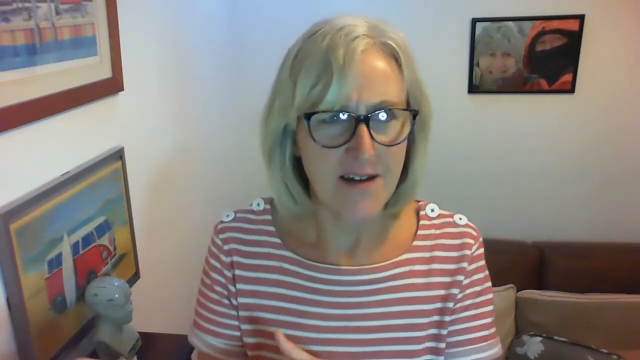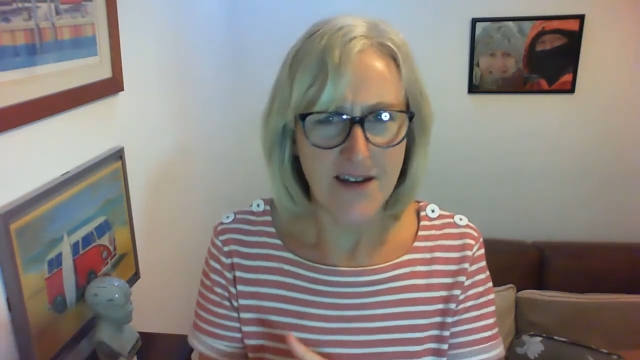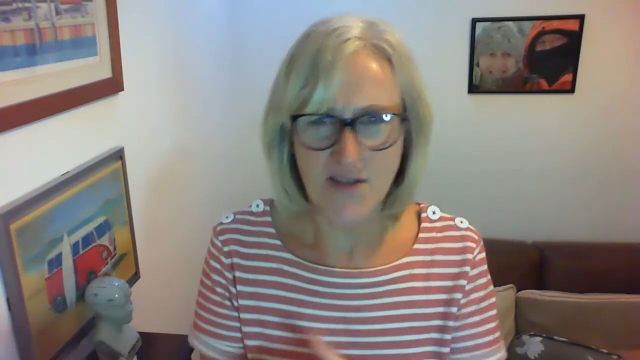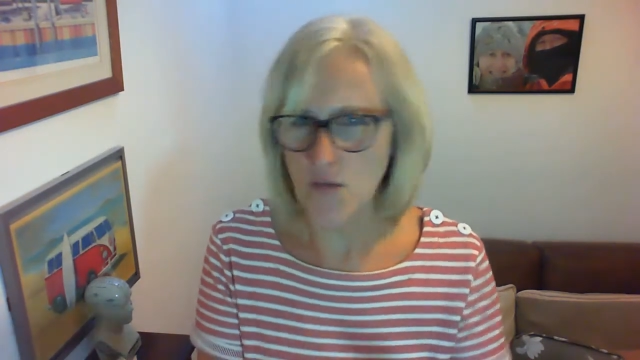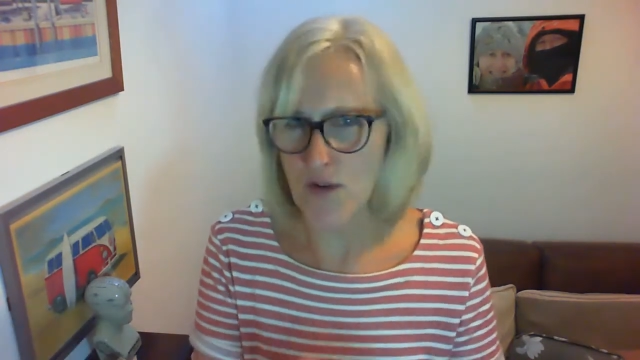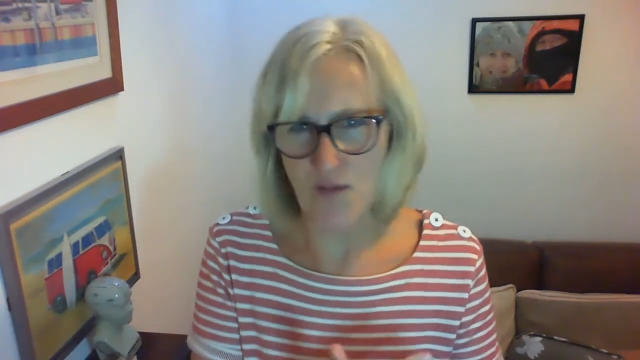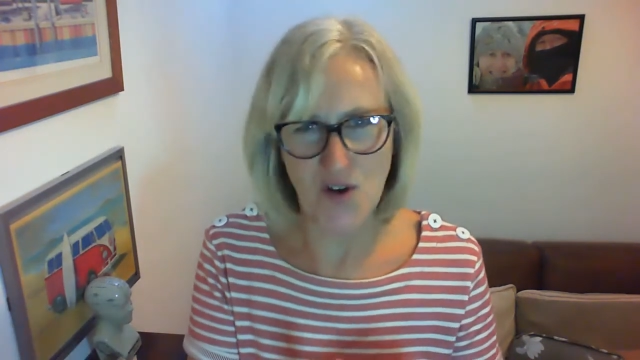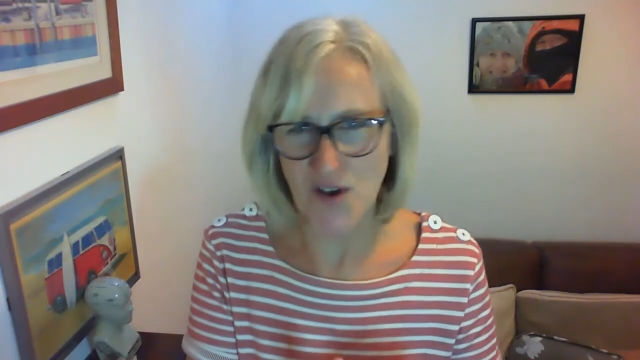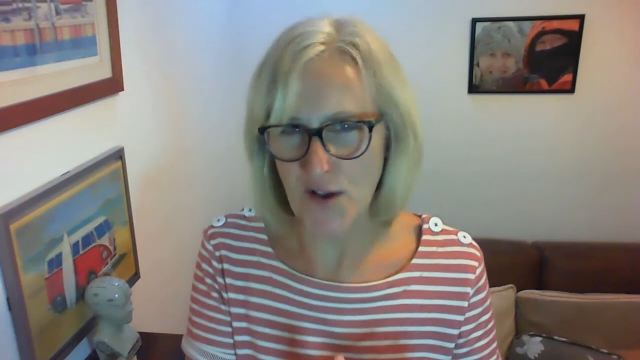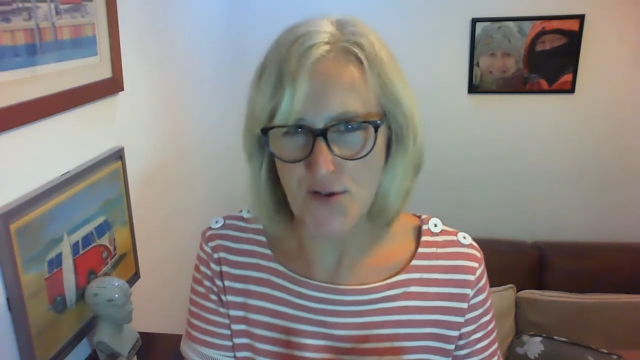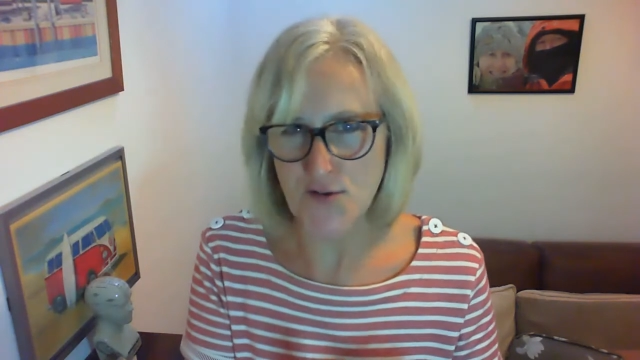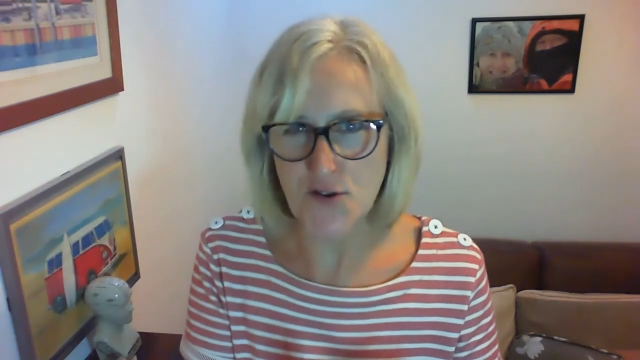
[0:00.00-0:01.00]
It's always
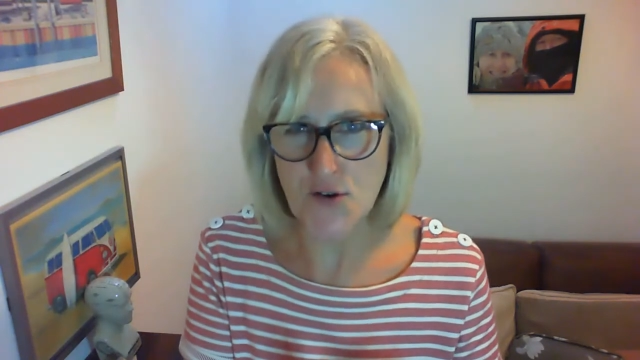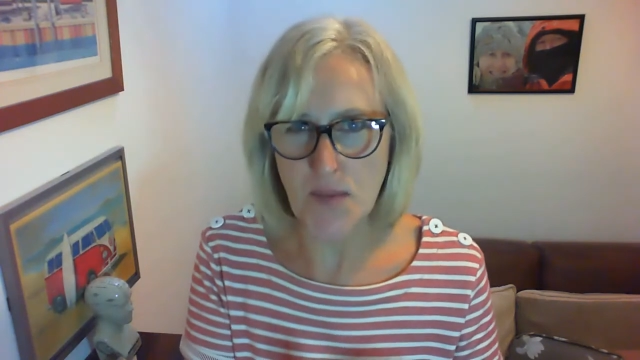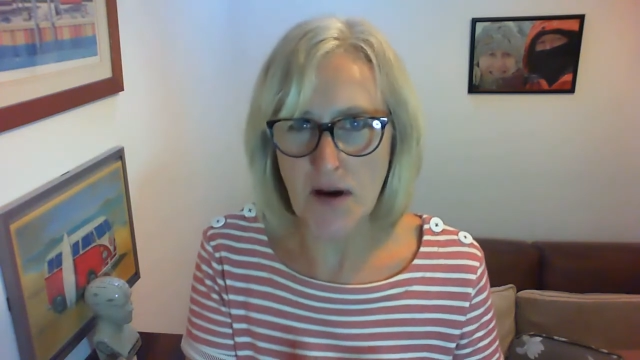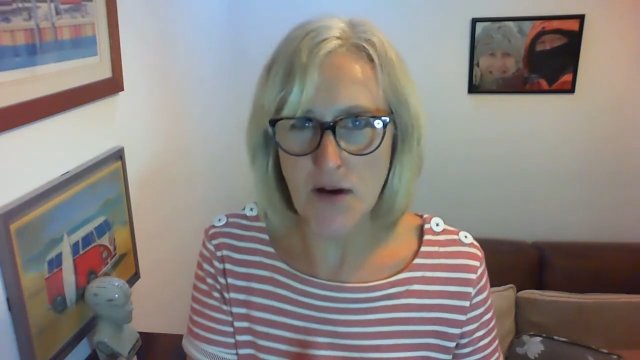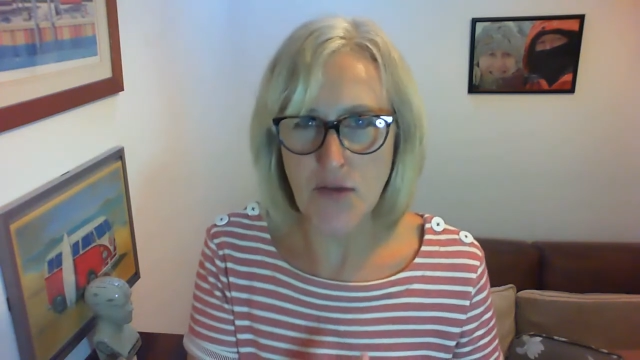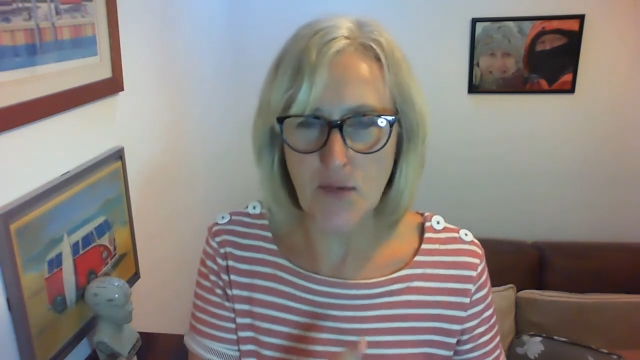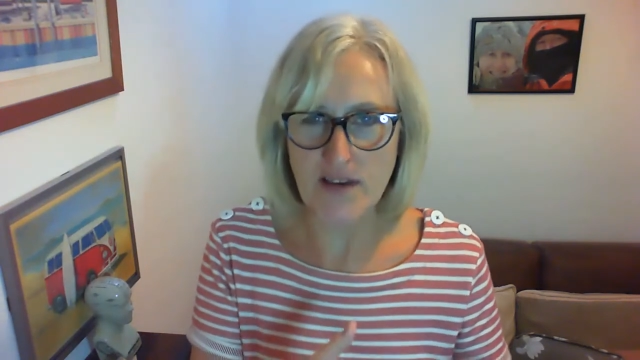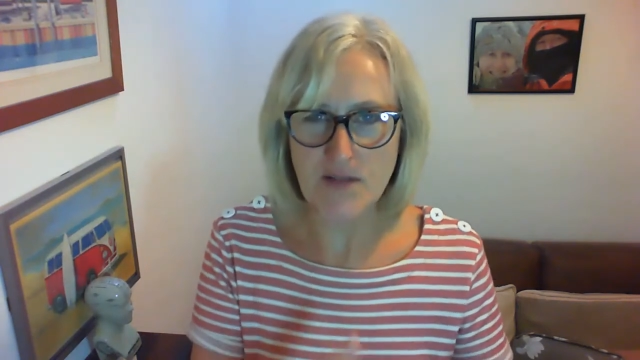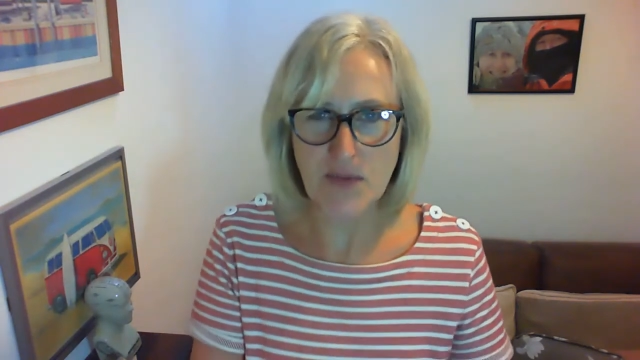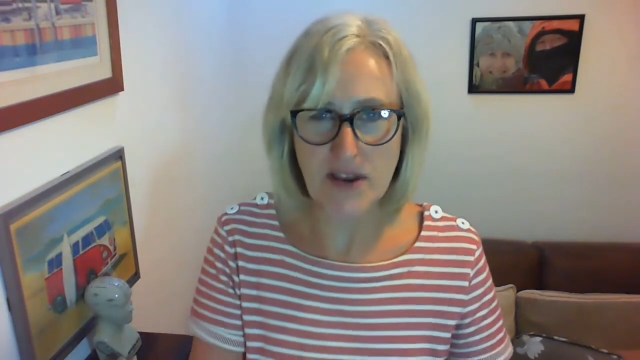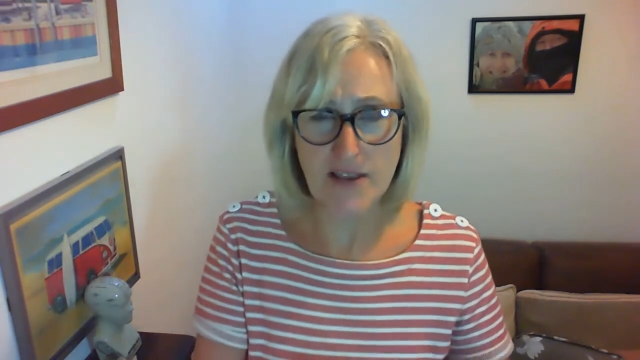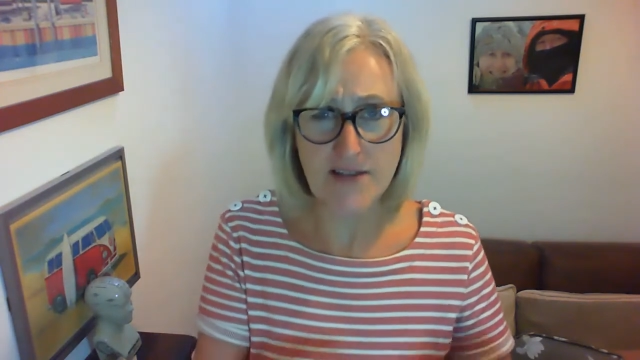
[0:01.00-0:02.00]
working on neural pathways,
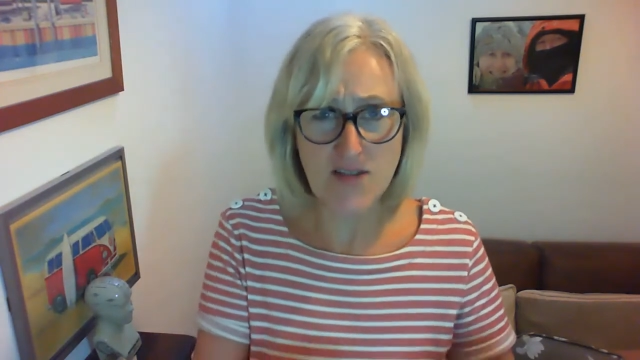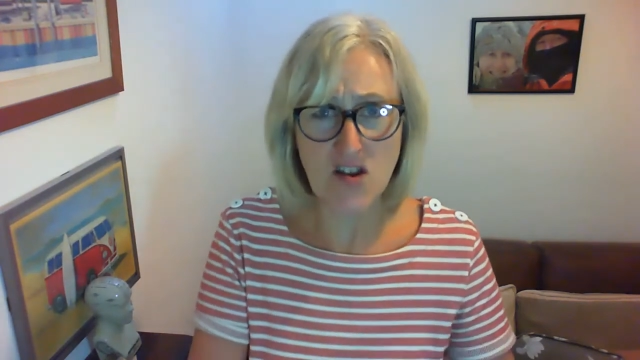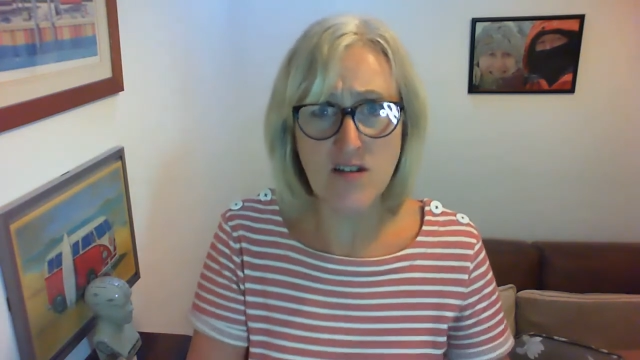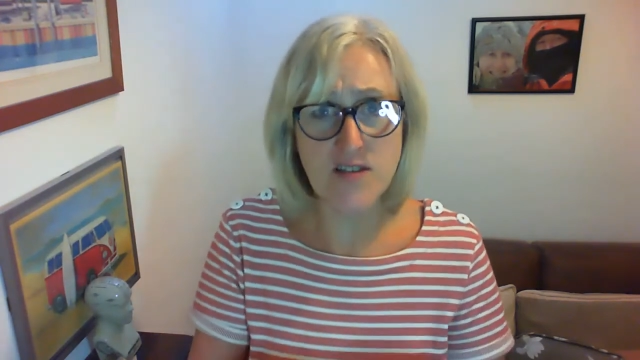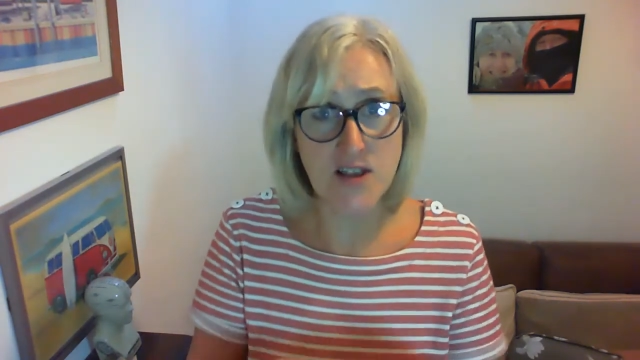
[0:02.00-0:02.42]
but it starts